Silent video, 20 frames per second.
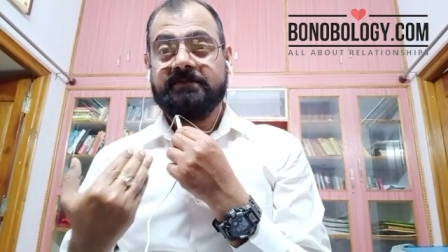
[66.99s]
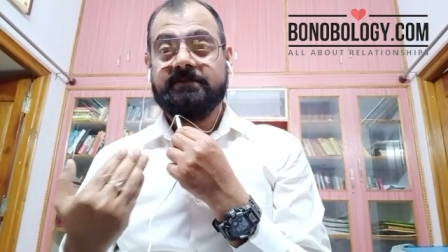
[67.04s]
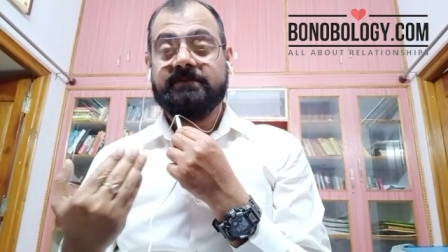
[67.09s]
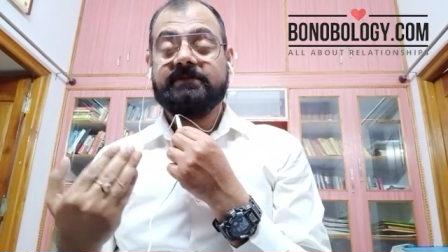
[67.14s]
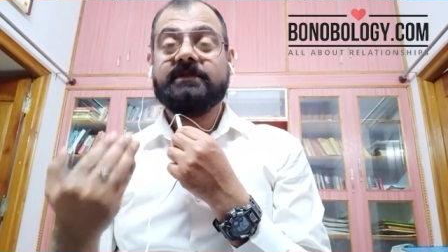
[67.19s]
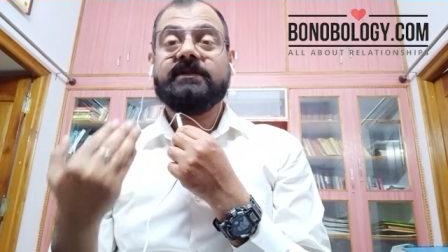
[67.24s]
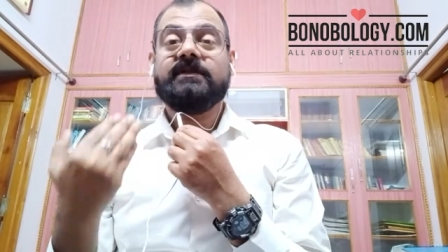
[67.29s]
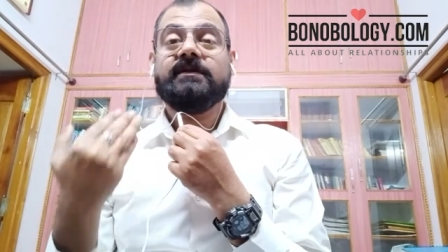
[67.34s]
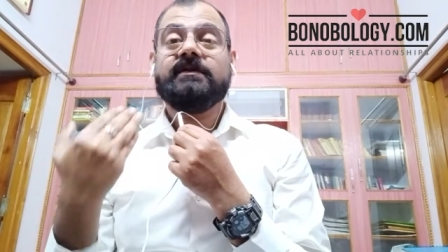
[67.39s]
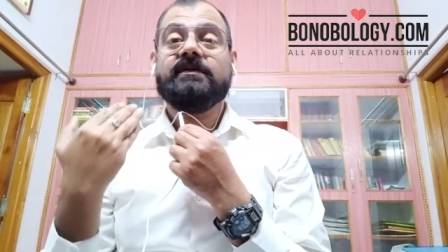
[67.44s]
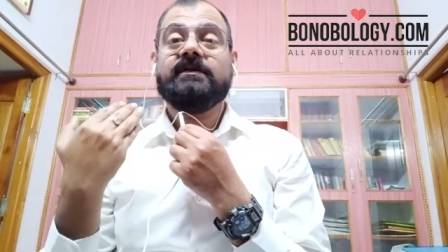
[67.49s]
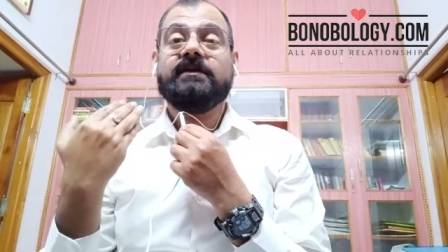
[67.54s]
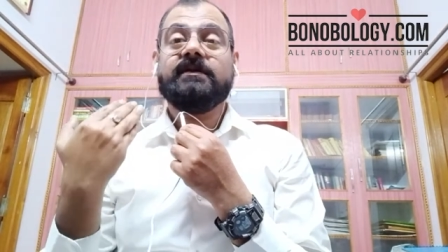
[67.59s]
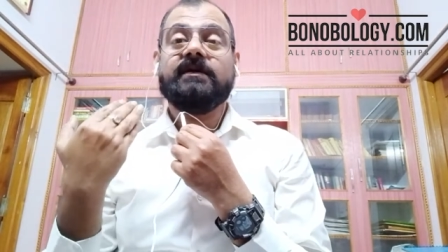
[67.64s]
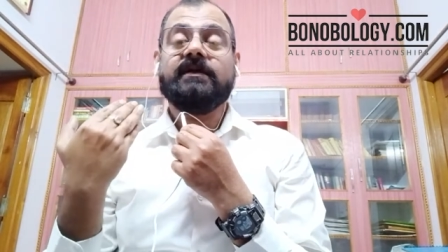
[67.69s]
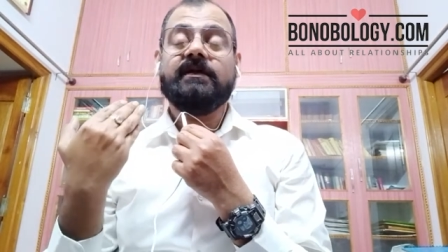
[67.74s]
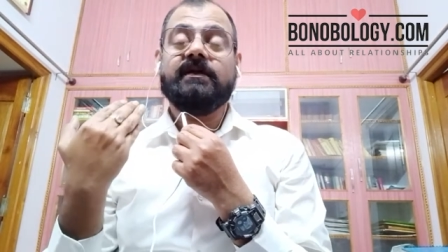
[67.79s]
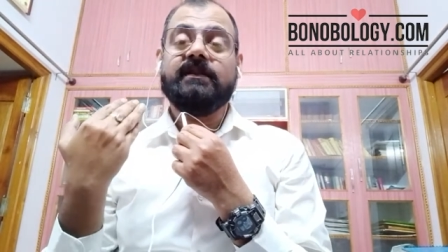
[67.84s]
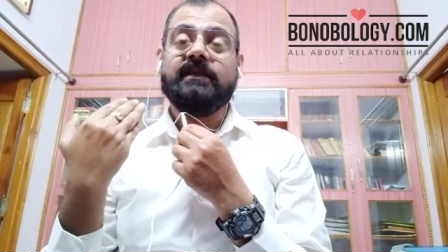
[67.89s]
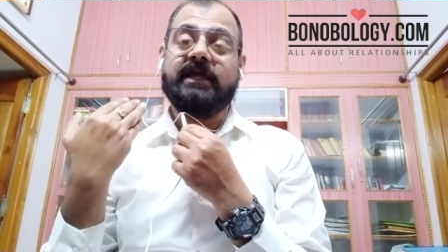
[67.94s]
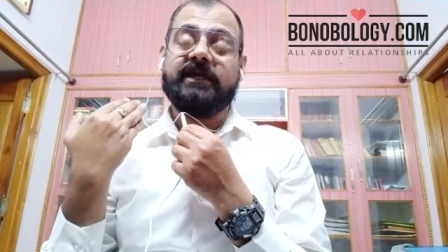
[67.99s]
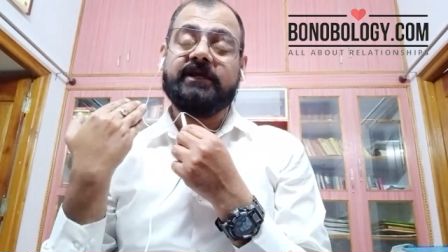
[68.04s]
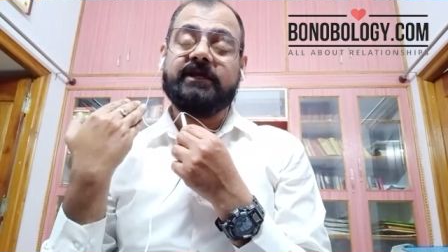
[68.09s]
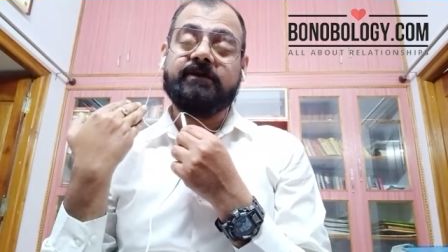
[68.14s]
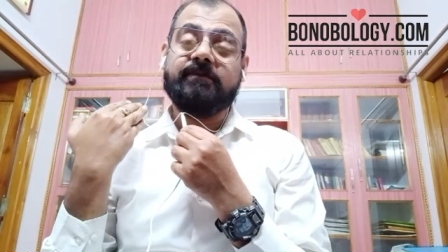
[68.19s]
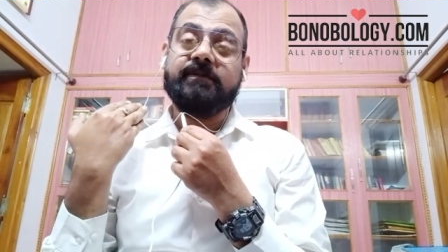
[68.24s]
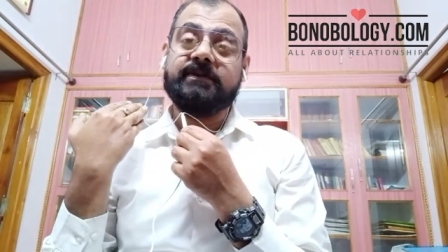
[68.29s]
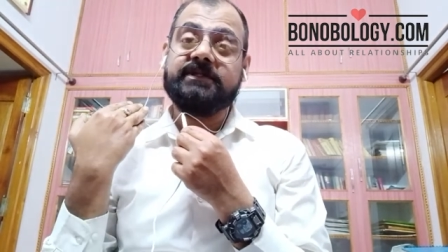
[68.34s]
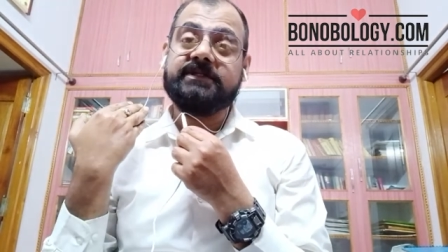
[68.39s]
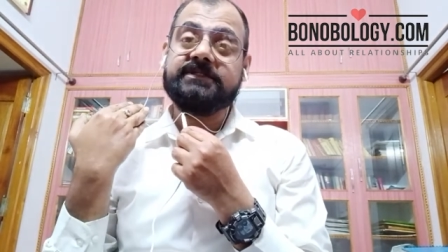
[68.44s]
the lack
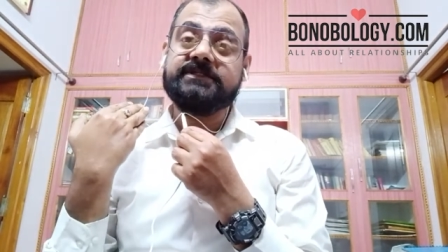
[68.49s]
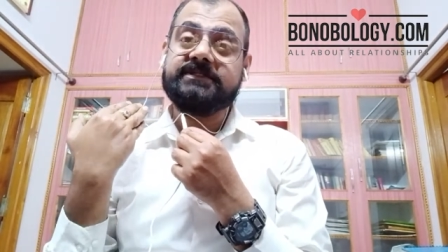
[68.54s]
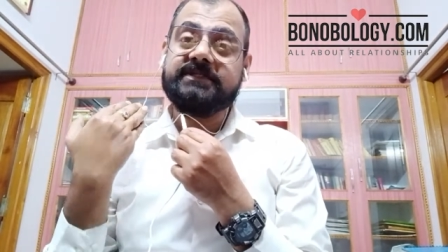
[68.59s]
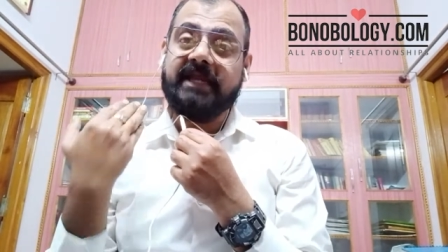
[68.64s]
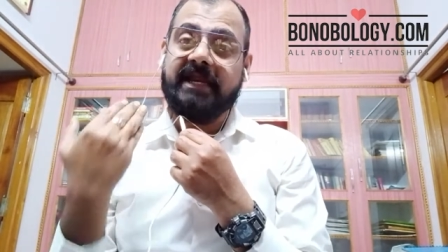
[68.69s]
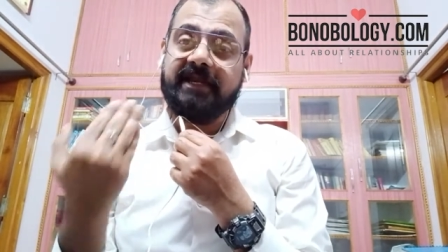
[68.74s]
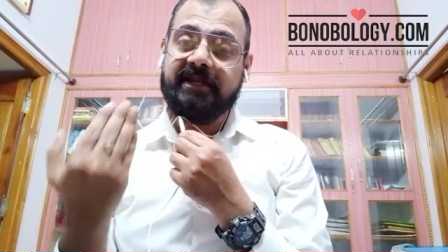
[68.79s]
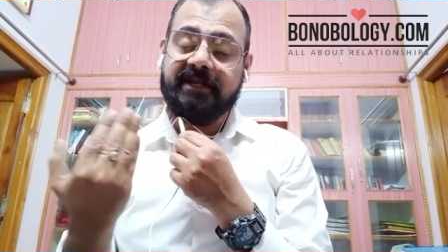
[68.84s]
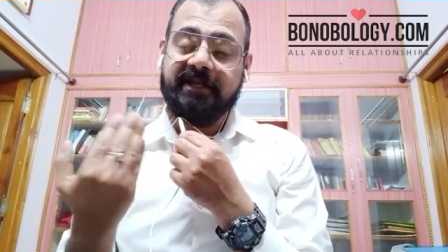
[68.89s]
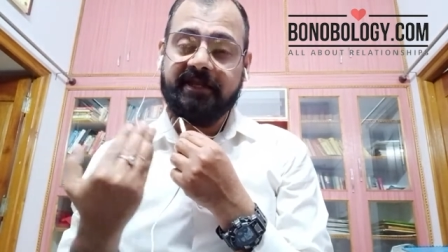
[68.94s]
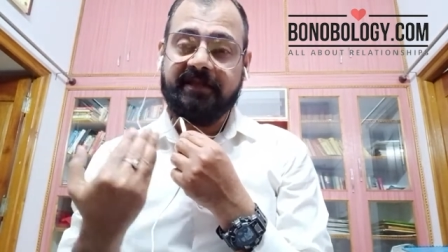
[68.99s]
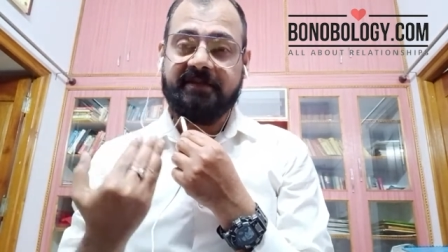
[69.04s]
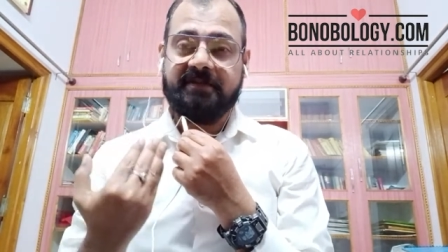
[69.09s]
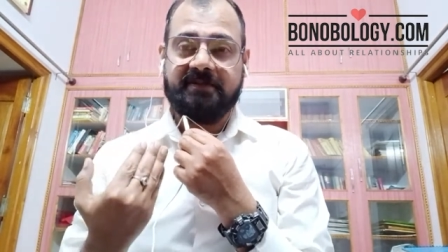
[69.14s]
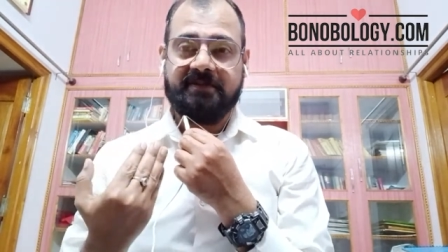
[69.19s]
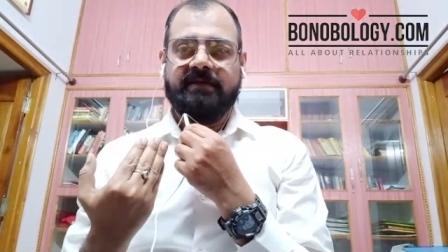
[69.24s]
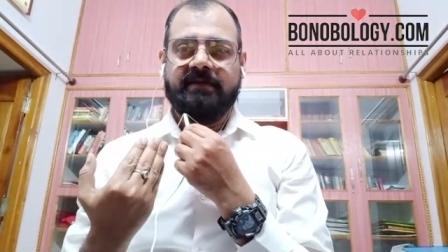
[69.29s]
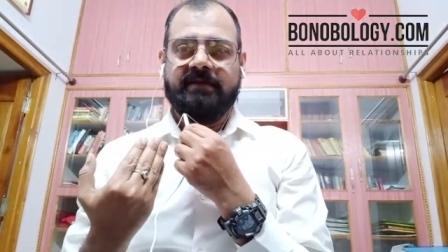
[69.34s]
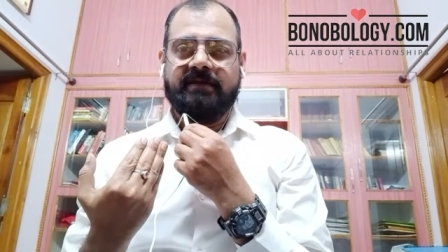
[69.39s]
of understanding.